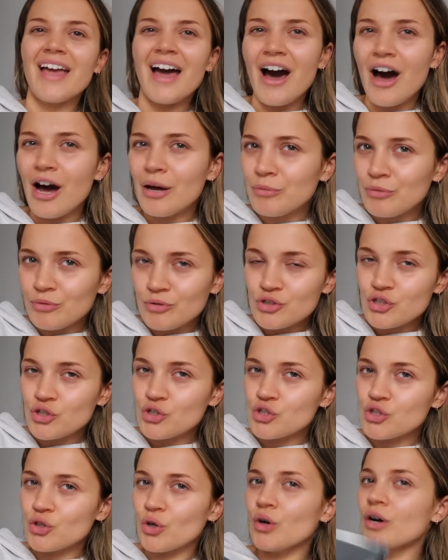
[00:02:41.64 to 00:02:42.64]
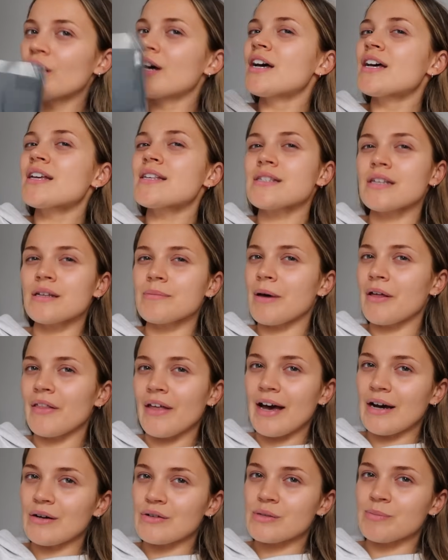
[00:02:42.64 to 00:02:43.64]
I'm not too sure. Something about The
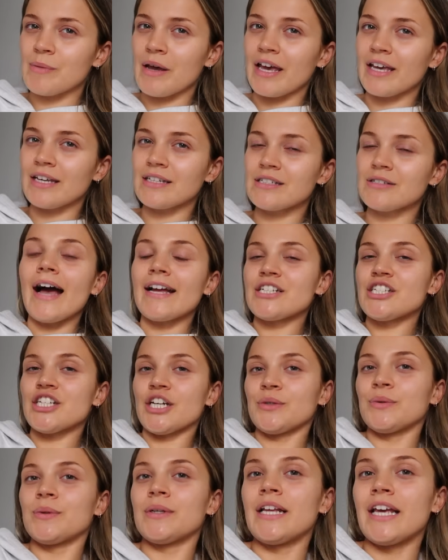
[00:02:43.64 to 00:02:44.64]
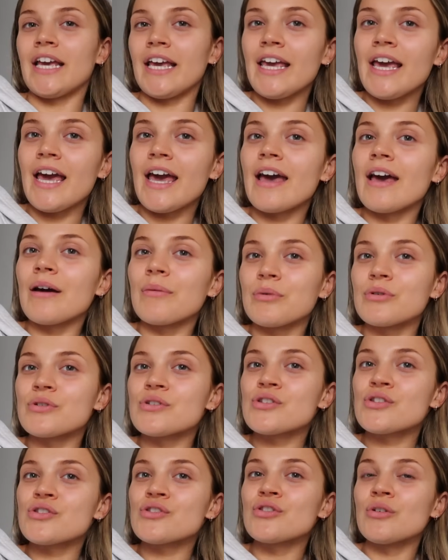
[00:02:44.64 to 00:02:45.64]
Housemaid. And genuinely, it
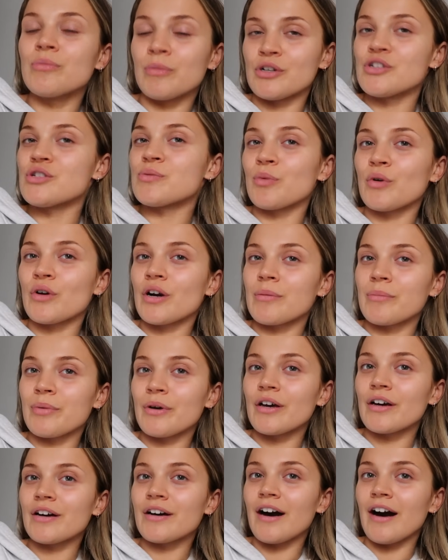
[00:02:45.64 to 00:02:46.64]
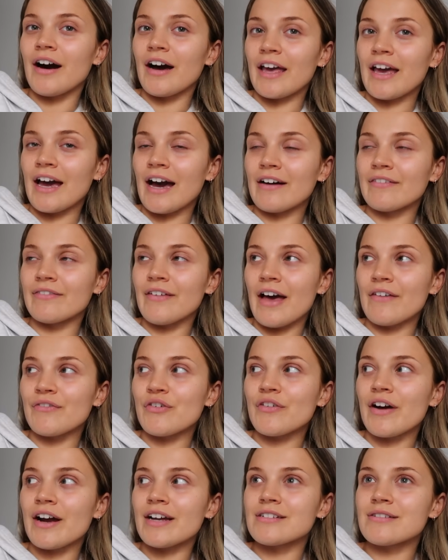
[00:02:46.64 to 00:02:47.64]
was the most boring book I have
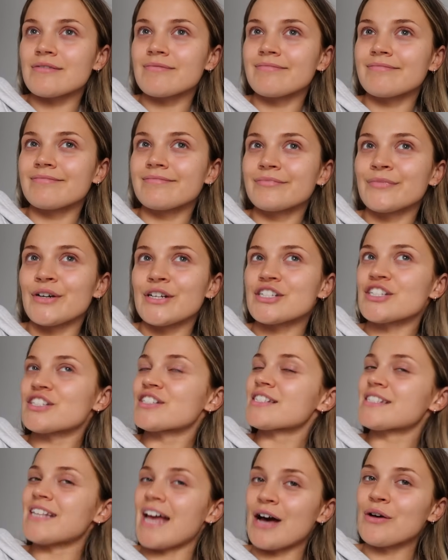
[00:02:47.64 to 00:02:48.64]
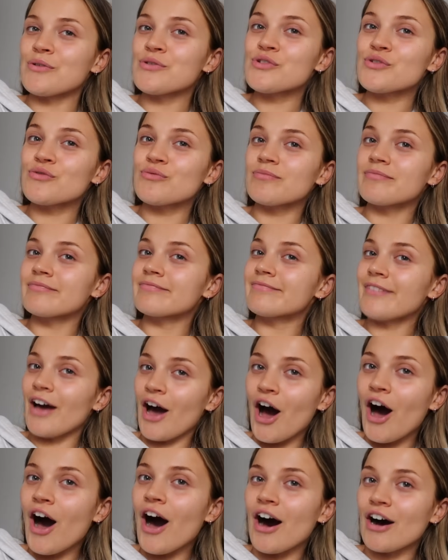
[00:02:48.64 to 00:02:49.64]
ever read, which sounds
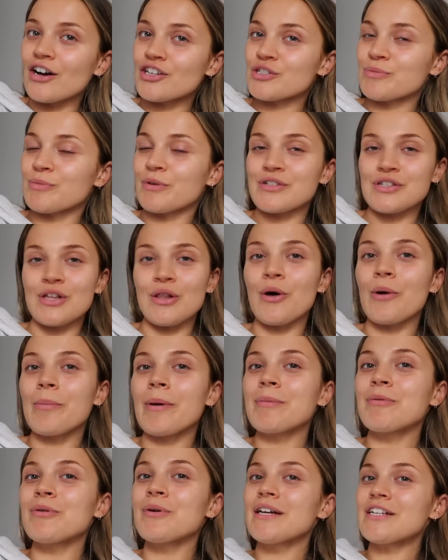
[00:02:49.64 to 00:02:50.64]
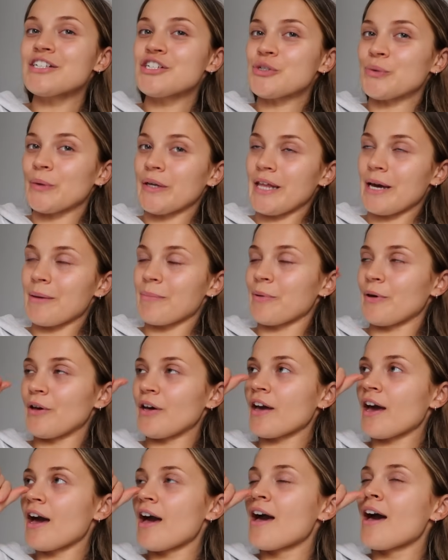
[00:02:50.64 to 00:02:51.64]
harsh because a lot of people enjoy that
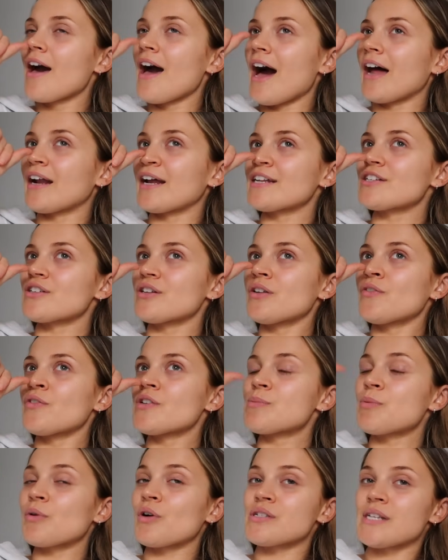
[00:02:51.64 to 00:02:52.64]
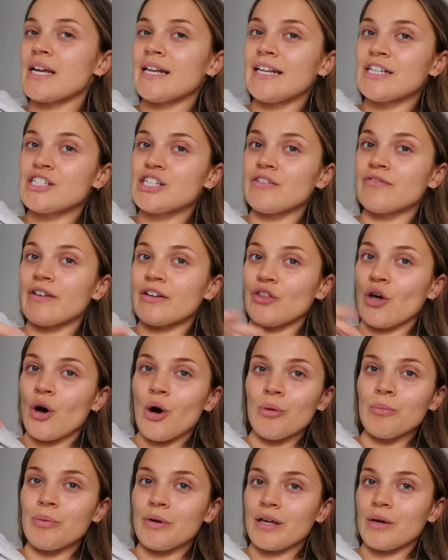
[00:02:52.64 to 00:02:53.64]
book. I don't know if it's because I literally read the
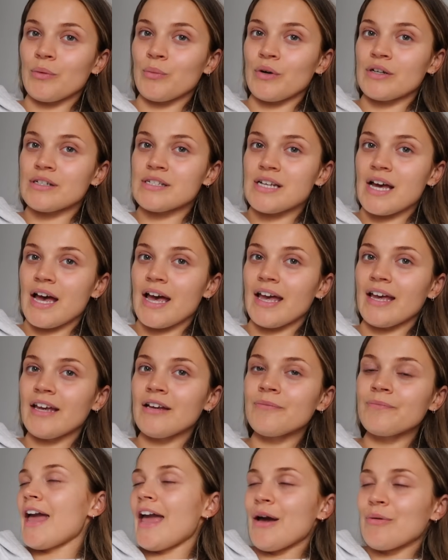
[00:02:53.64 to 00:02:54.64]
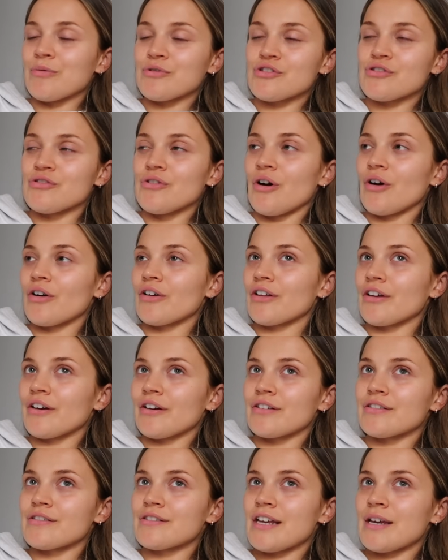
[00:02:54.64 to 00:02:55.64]
whole book in one day. It was not
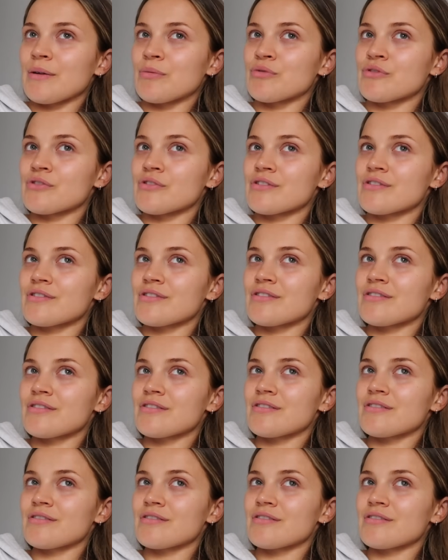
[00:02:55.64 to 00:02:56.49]
good. It was...